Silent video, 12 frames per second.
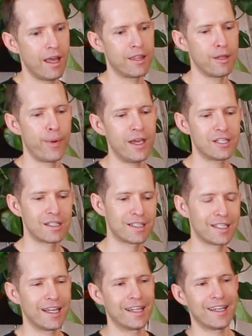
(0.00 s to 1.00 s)
and the
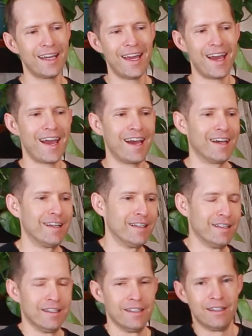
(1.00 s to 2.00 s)
patient's like, ah,
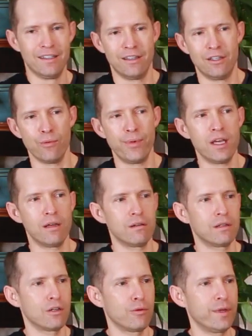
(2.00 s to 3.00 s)
they're
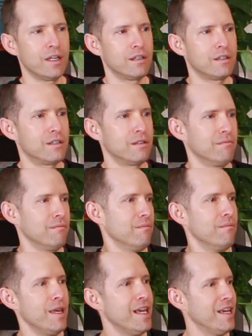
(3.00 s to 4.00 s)
being
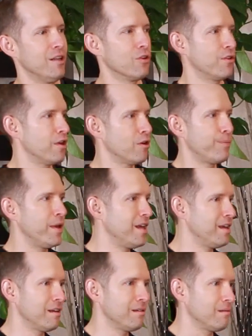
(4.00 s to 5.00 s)
mean, or they're
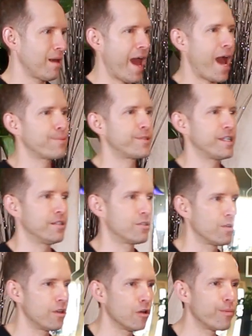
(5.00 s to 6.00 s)
being absent,
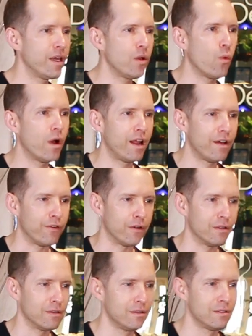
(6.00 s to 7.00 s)
or they're being whatever,
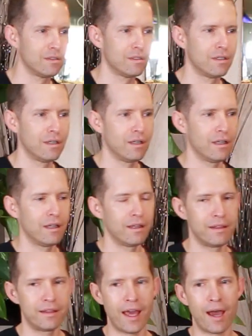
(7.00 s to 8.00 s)

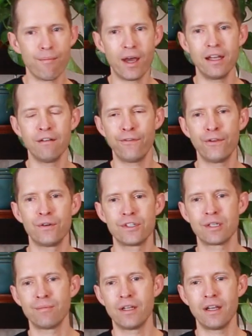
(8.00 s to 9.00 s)
that might
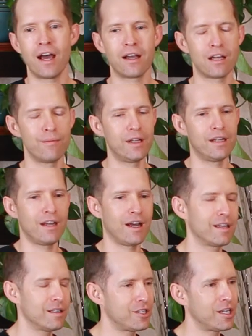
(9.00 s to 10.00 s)
influence them to not come in and
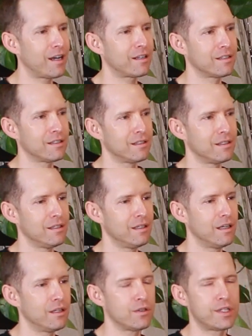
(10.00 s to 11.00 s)
not get checked.
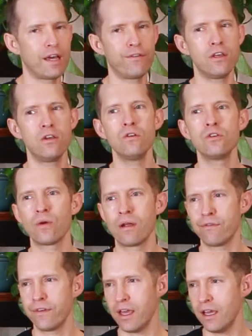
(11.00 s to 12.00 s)
And those have huge
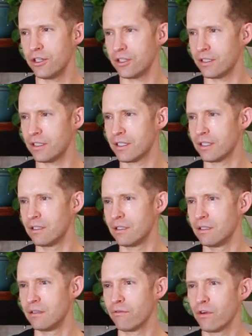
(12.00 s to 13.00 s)
ramifications
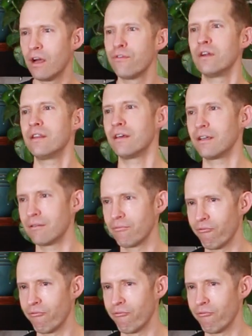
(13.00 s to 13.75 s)
for everything.